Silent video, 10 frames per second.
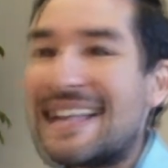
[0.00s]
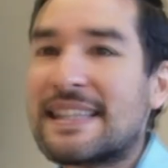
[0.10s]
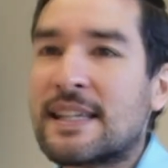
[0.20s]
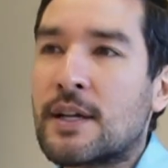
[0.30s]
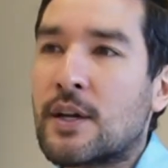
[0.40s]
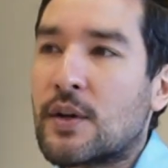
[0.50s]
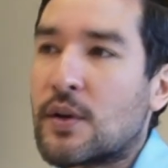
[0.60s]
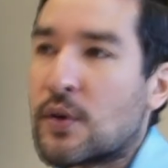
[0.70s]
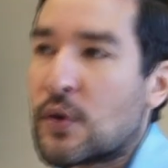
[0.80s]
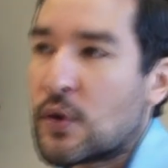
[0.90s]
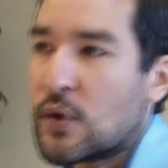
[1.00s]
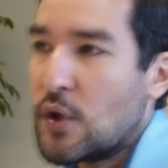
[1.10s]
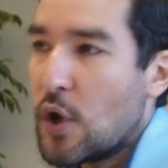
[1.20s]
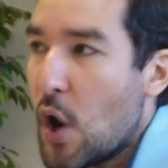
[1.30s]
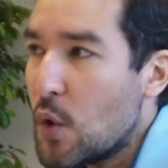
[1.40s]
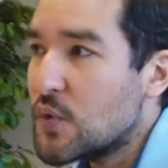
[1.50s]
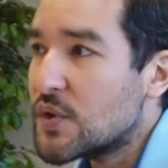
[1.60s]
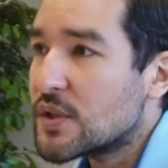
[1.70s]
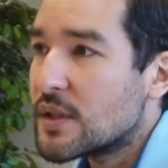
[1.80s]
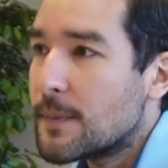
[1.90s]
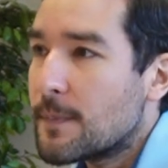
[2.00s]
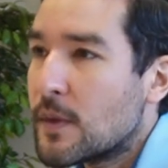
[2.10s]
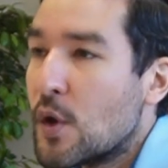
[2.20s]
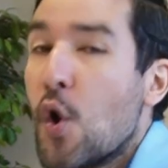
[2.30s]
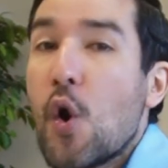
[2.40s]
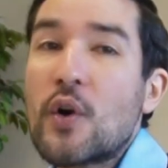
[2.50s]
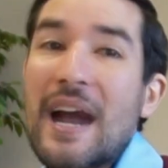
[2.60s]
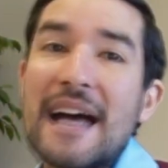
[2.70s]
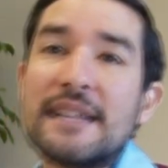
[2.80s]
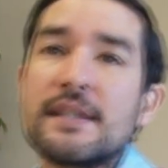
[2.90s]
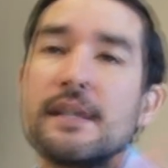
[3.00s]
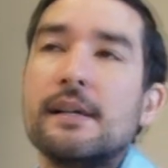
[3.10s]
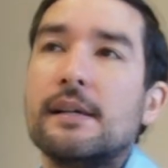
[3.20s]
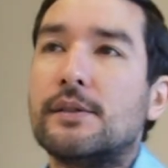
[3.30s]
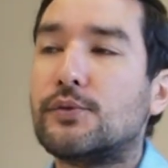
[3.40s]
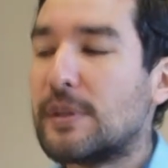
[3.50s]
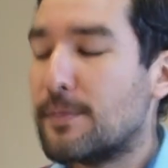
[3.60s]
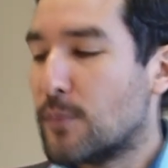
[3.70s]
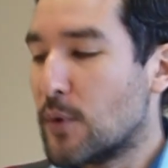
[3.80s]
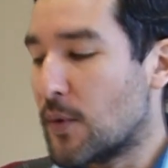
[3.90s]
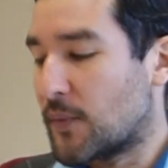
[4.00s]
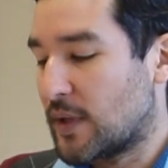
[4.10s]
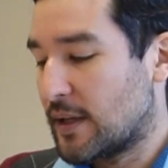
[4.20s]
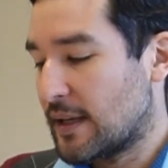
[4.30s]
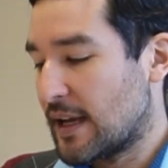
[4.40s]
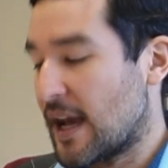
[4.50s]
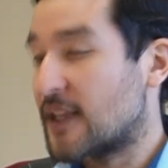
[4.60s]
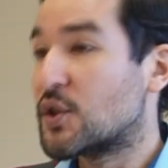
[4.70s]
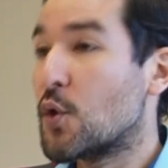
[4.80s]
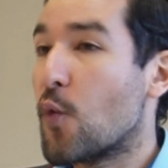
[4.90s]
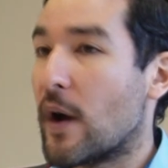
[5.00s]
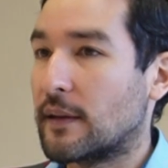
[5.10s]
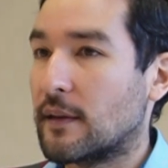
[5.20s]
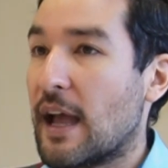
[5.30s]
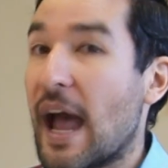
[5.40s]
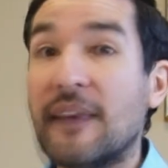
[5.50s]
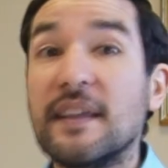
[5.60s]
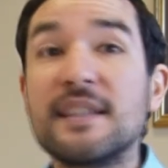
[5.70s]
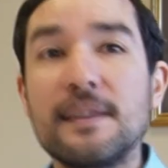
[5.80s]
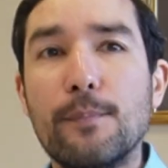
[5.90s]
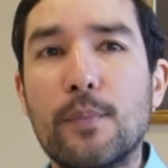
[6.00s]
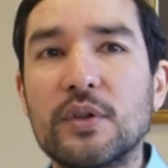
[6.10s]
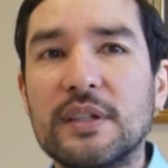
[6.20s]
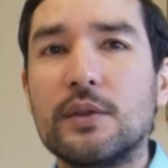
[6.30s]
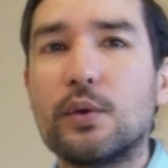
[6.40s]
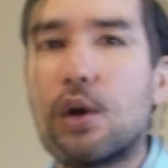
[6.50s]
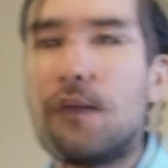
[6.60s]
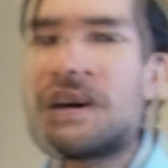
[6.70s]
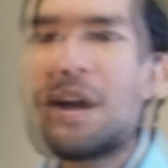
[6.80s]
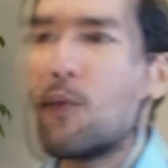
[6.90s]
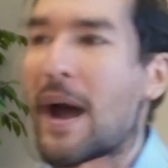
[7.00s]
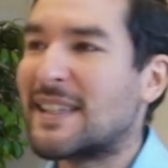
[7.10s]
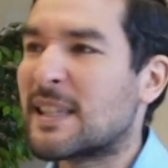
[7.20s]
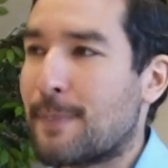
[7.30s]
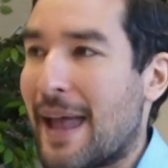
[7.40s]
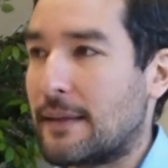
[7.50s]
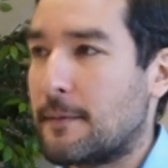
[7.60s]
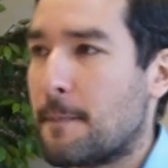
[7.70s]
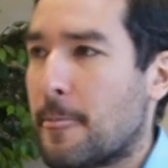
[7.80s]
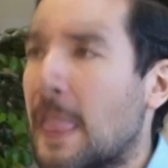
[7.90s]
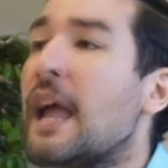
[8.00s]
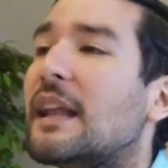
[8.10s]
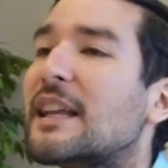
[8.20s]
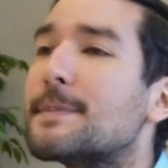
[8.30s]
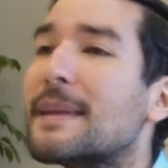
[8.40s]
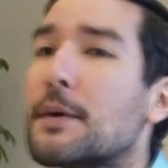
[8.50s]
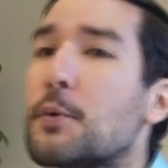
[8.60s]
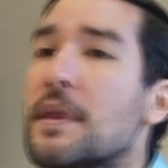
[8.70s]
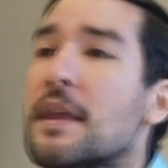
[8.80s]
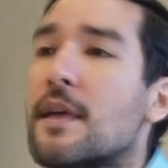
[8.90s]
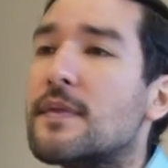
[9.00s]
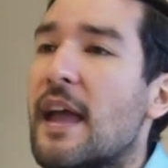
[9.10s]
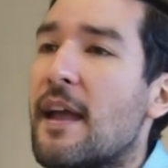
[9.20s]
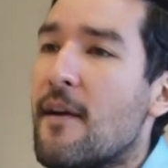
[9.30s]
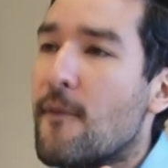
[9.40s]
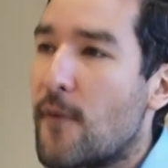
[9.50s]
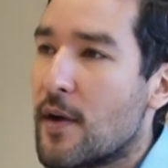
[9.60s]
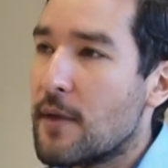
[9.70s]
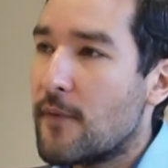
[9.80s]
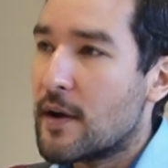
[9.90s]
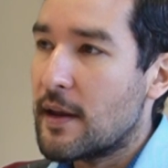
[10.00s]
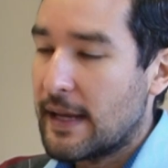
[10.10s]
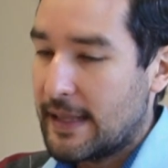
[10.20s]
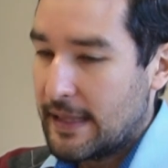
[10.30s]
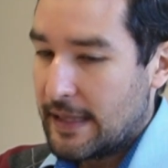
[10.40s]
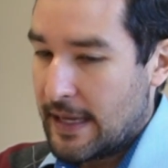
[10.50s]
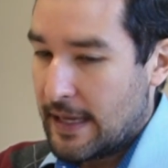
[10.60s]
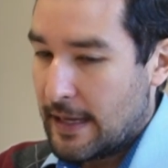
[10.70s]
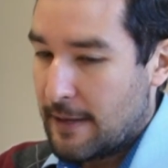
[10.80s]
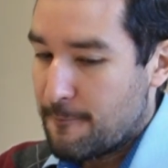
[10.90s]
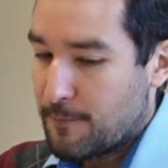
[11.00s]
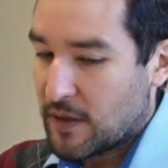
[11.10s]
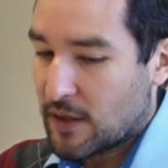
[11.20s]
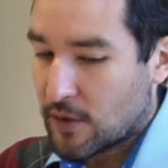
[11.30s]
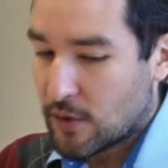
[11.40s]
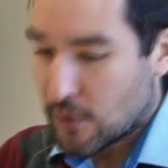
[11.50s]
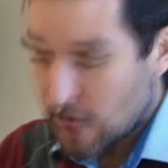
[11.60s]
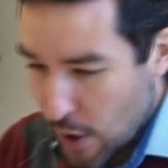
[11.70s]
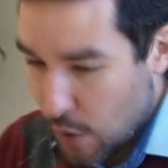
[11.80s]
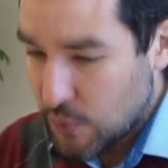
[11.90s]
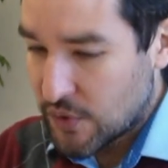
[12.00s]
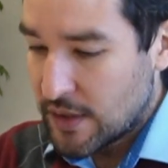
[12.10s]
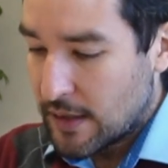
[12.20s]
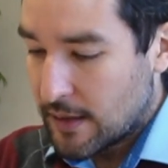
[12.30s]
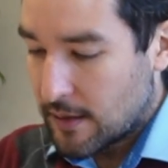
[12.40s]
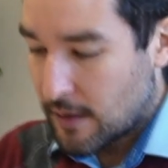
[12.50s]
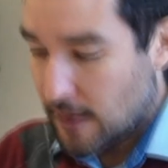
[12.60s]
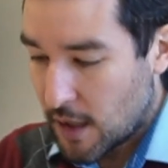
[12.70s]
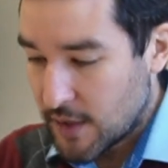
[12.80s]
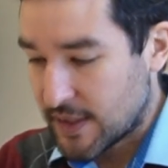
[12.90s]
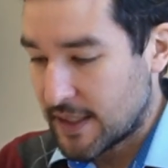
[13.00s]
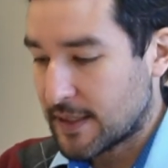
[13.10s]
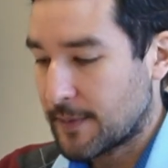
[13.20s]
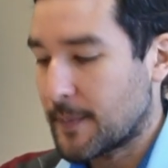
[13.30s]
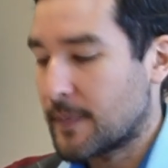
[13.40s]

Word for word: as close or as removed as you want. And it's important to cover a wide span. Let's begin with the very, very um, close causes